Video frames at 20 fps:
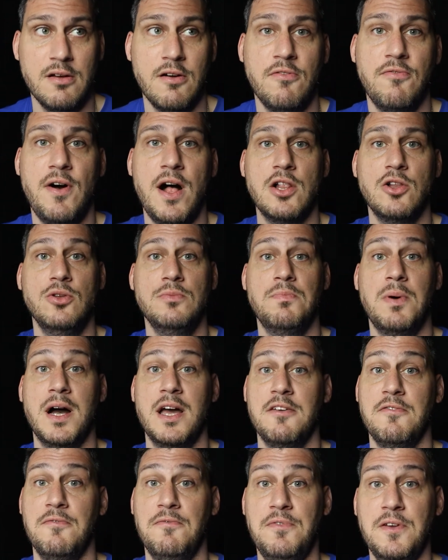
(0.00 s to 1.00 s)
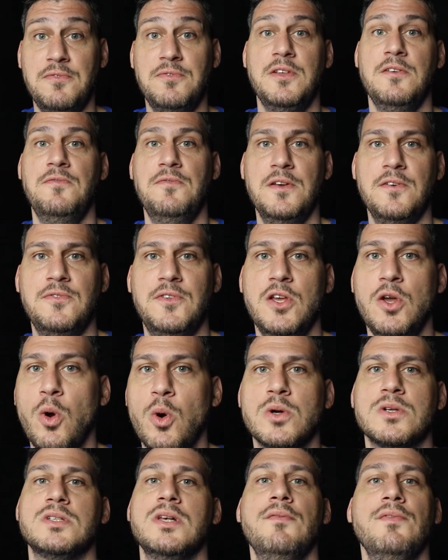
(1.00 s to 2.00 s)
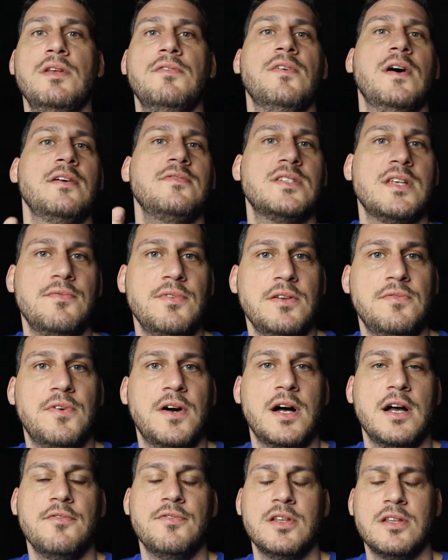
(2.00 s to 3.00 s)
followed by 50-50 or 75-75.